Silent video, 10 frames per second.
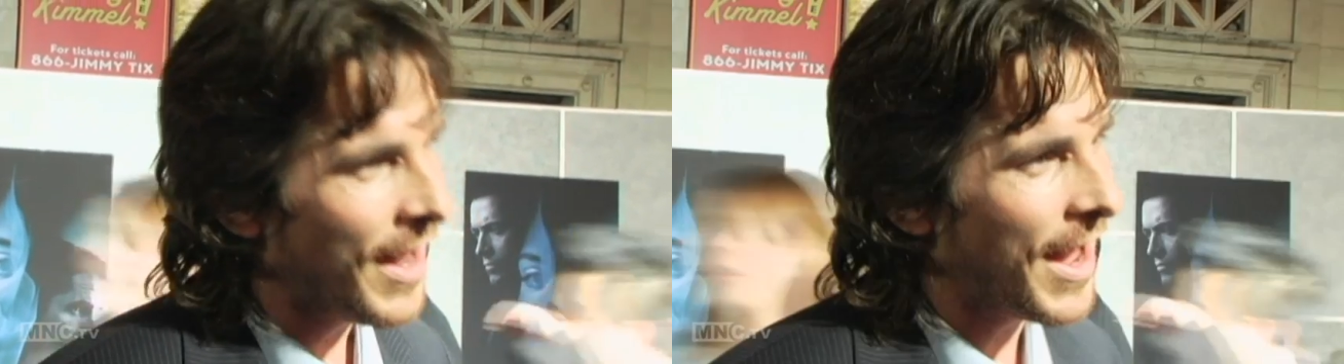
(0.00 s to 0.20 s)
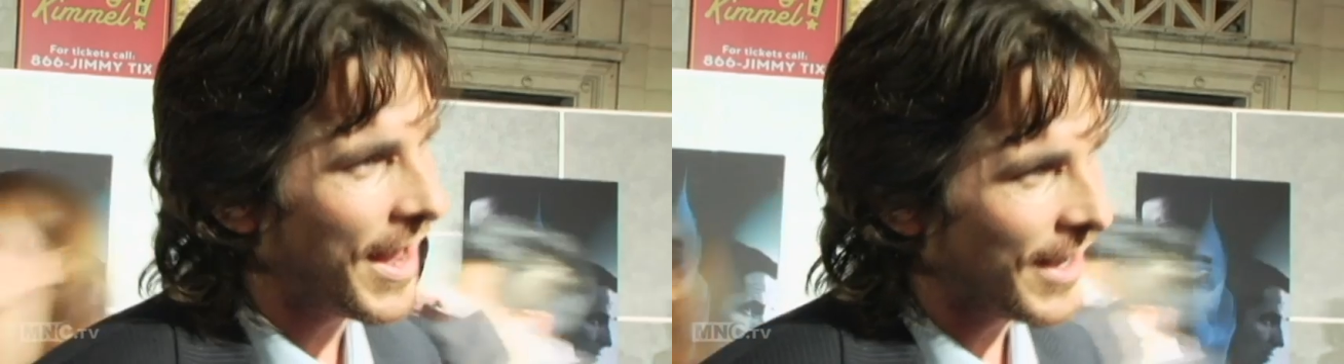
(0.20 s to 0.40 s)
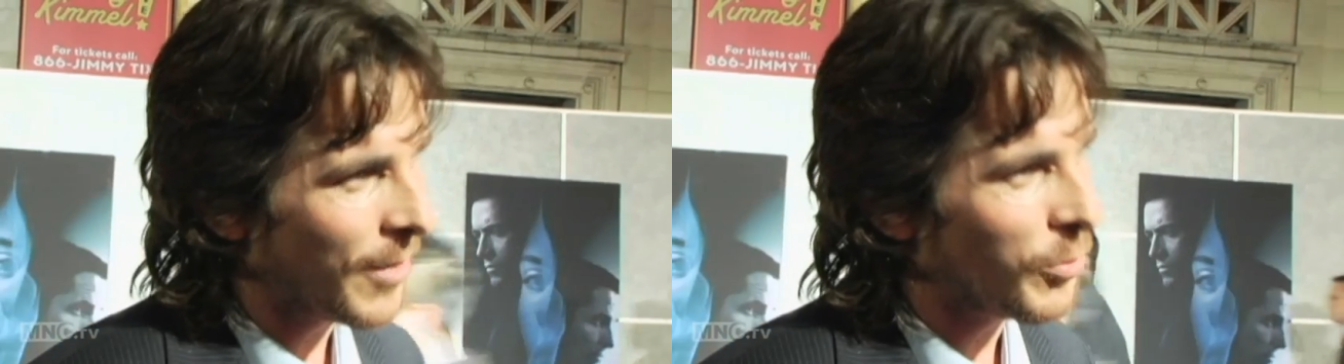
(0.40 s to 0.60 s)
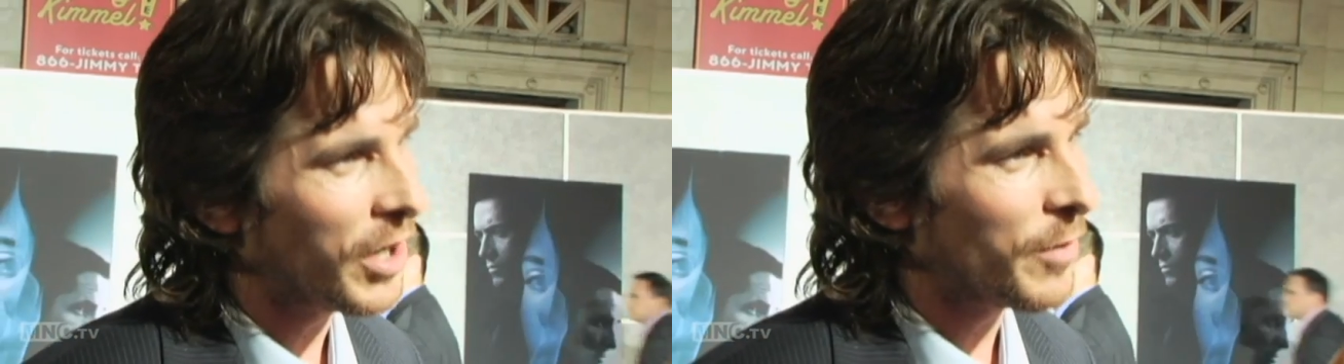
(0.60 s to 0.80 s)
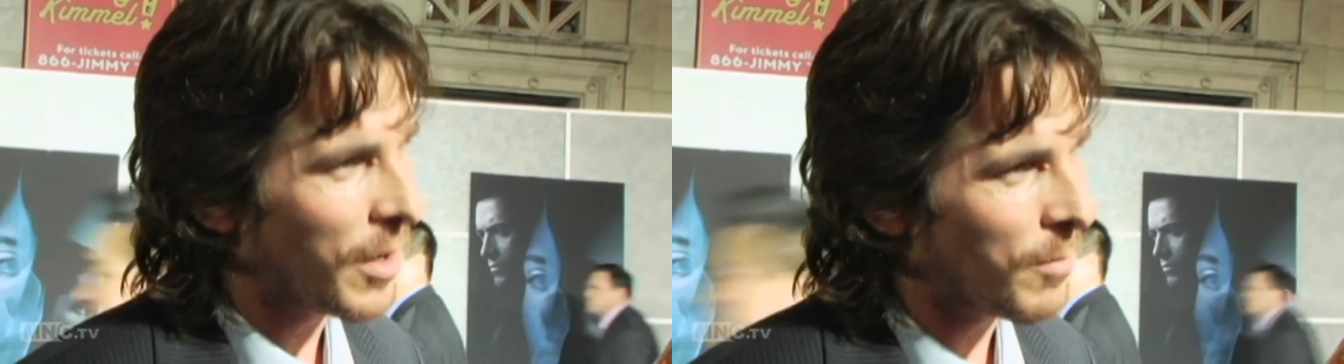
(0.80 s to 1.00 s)
And uh, we
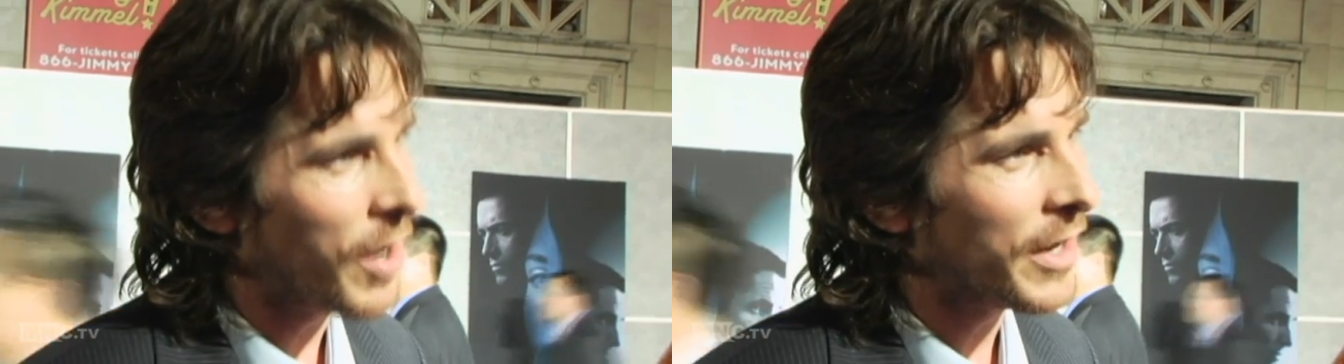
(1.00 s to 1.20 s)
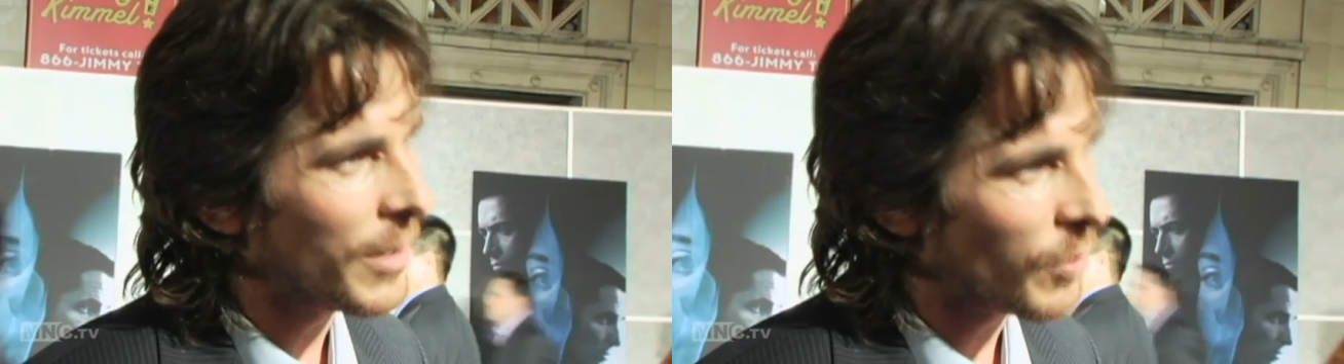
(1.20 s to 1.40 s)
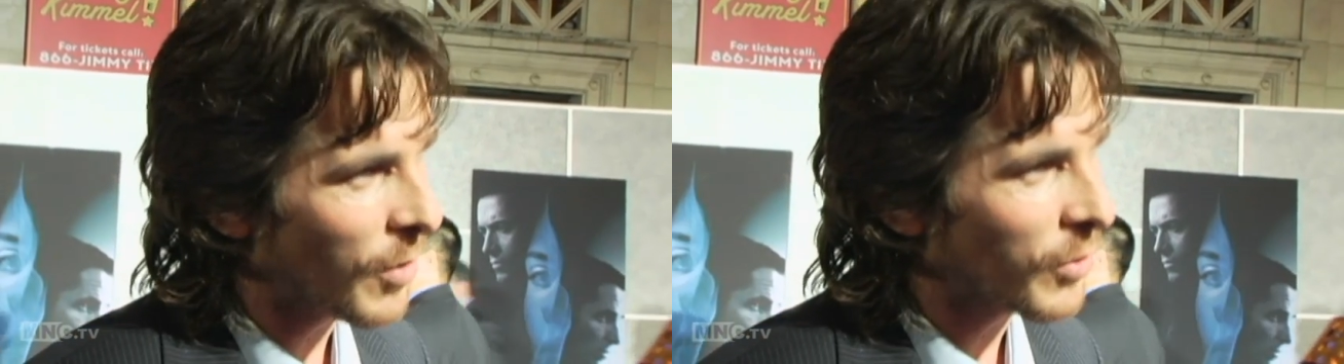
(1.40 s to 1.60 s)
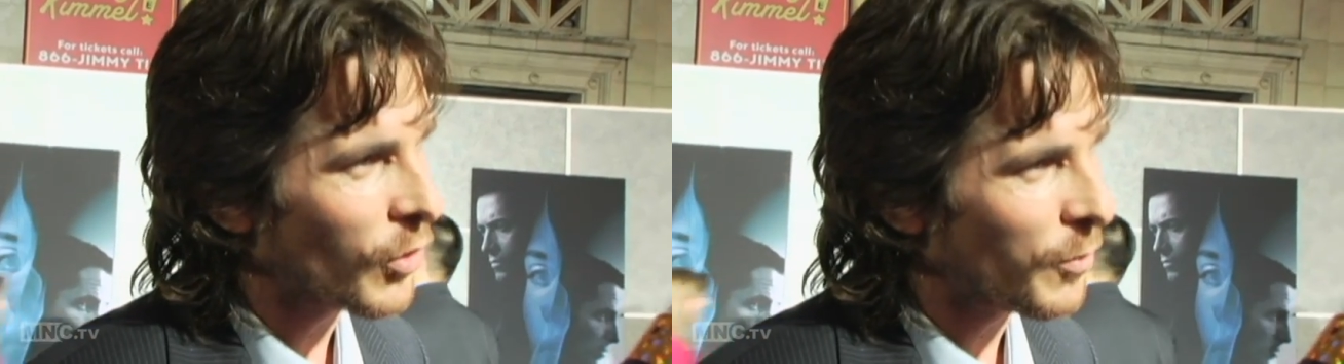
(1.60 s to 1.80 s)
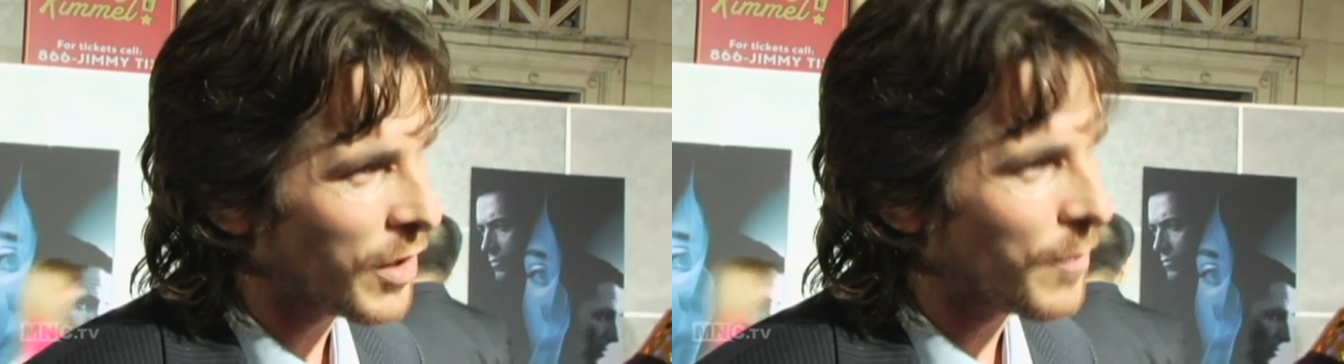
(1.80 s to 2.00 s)
need a bit of money and we both
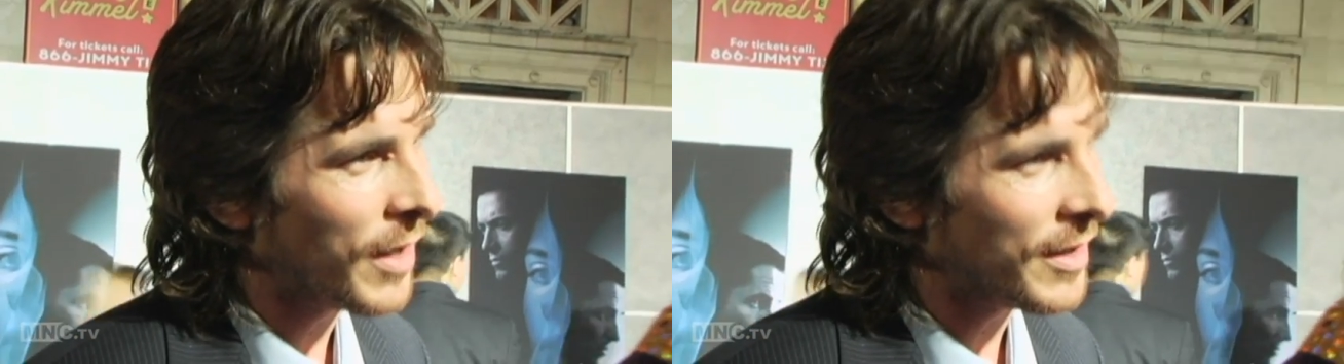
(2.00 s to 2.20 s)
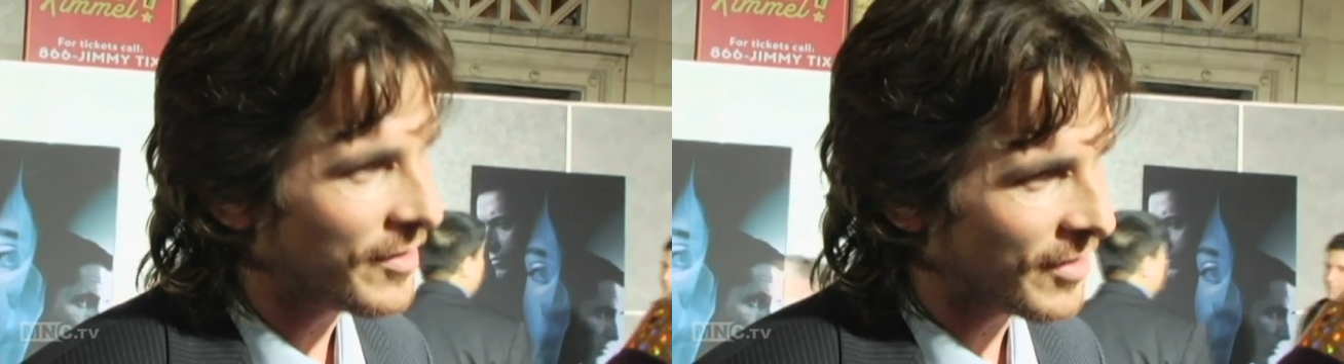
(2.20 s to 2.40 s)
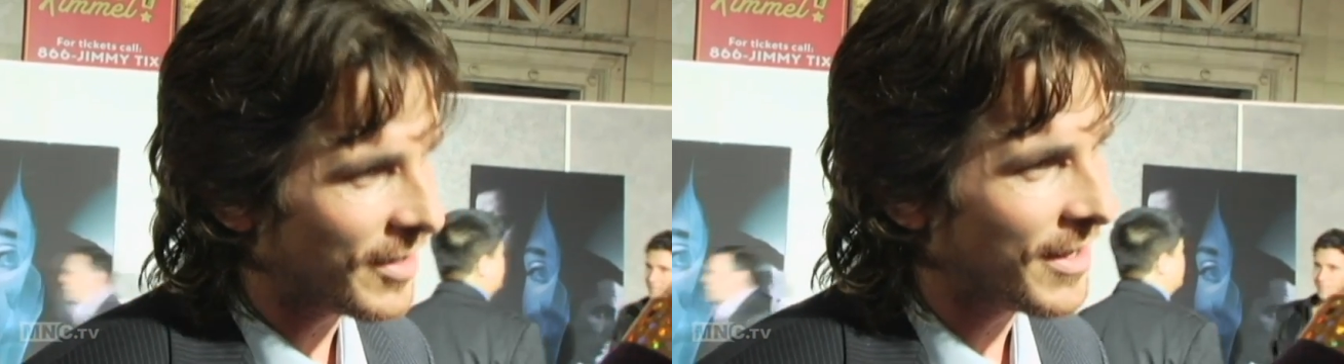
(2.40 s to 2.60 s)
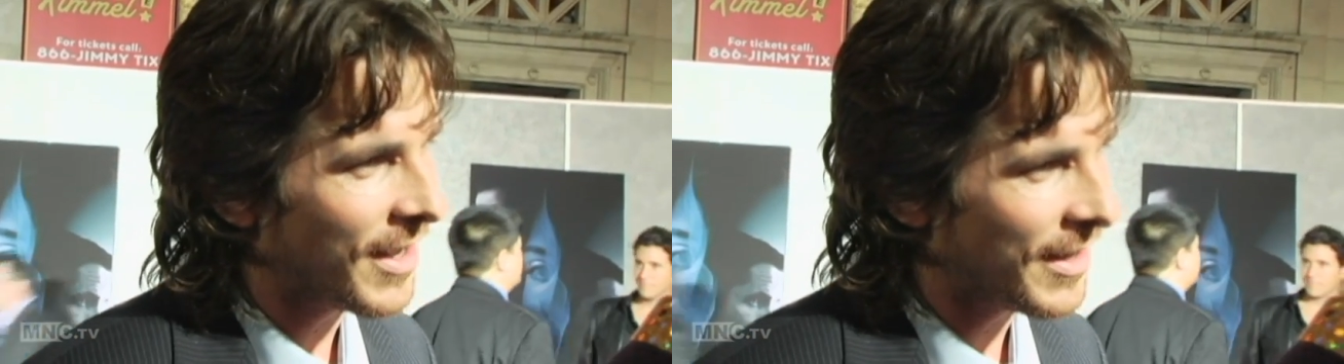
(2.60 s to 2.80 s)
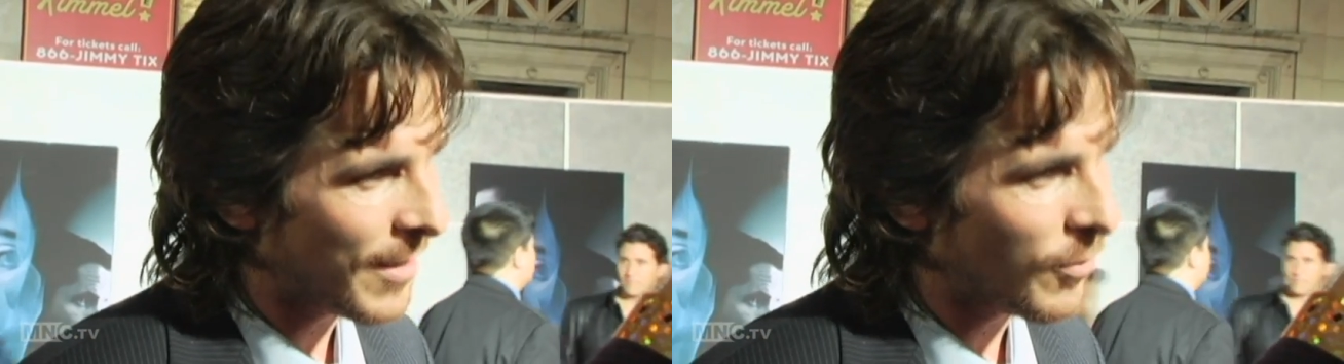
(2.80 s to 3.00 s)
got beer bellies, and, uh,
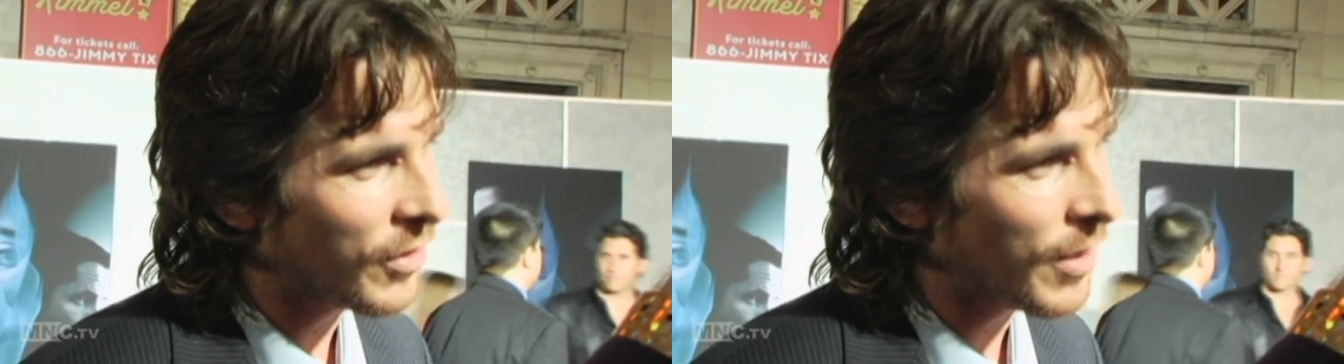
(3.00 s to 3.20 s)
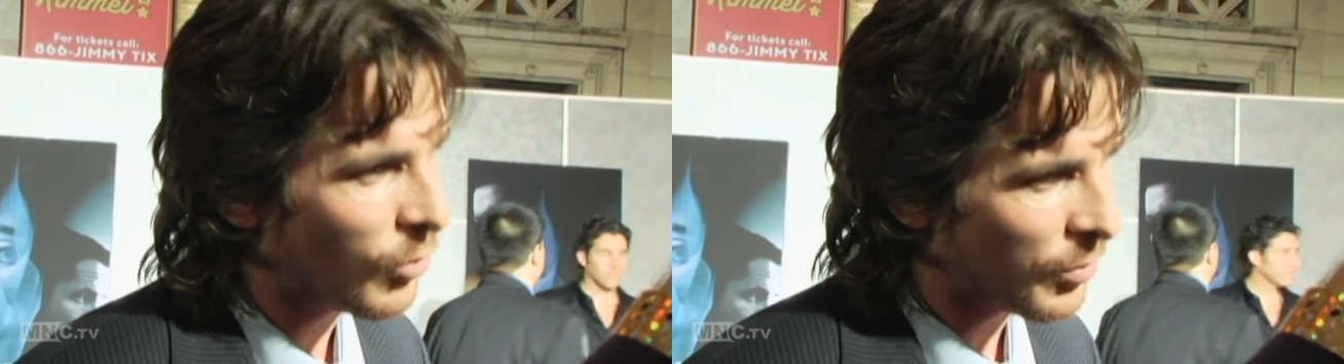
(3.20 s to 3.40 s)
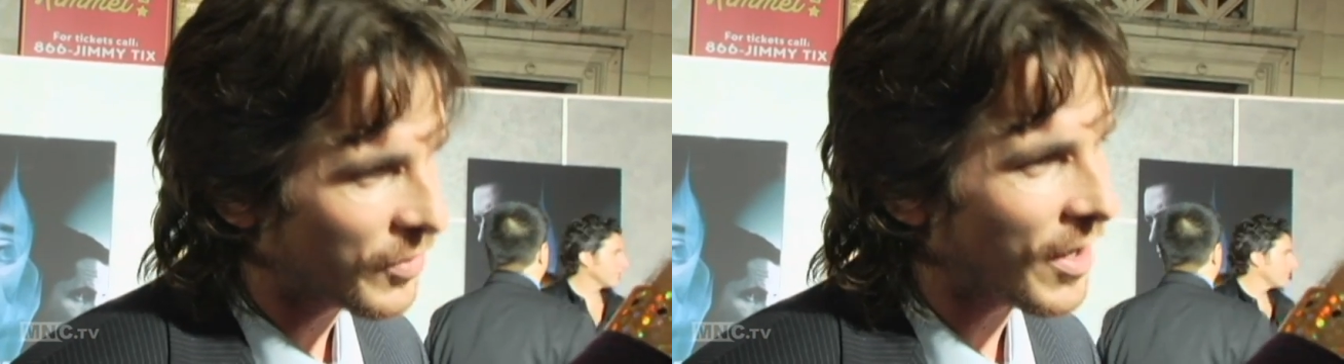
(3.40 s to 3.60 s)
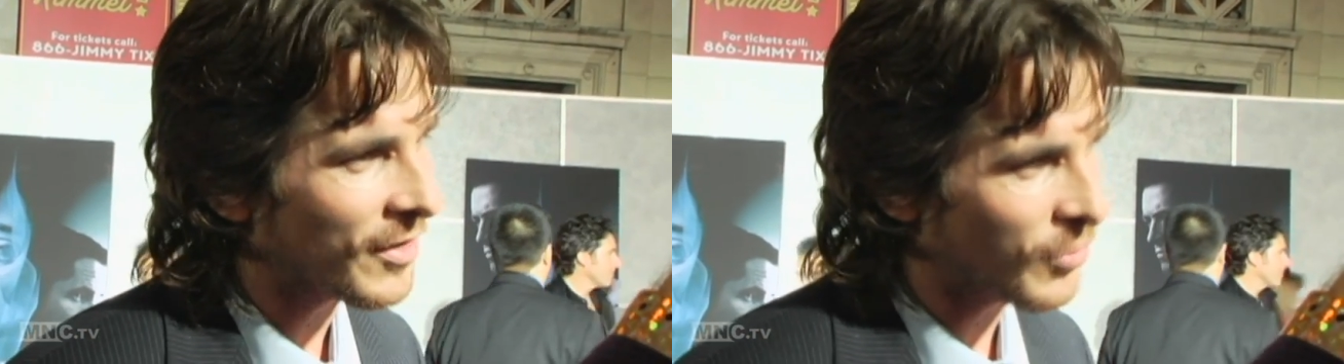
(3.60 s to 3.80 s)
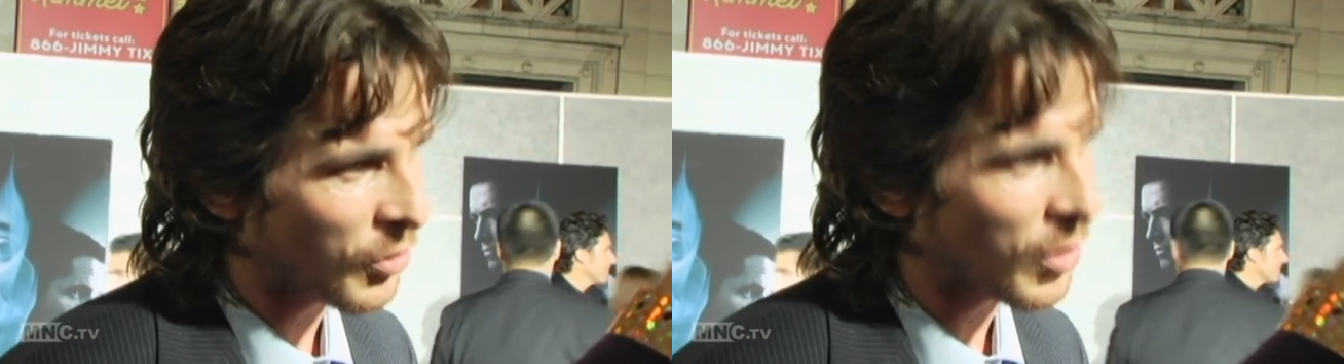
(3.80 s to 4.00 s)
and then, we'll, then we'll
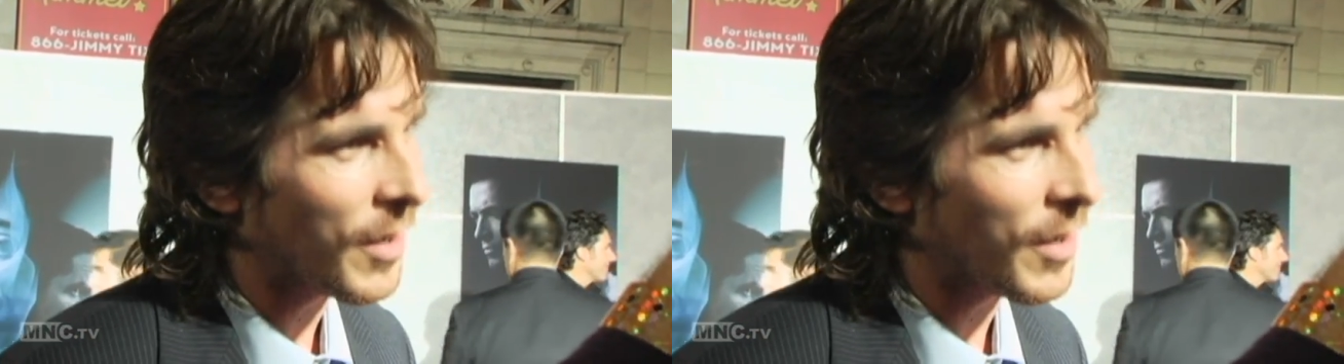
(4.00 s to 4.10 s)
start talking